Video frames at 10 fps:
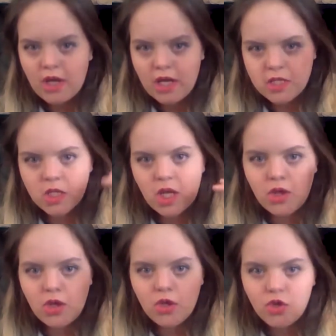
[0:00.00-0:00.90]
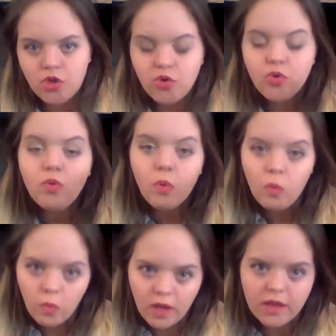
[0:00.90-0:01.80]
that has nothing to do
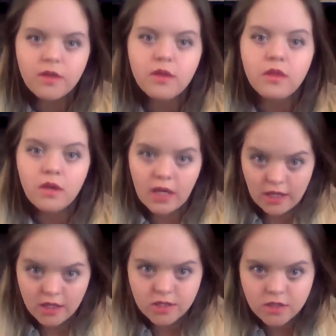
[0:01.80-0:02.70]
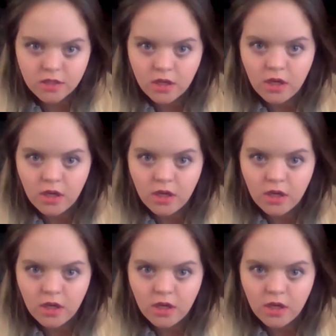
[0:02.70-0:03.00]
with the kiss.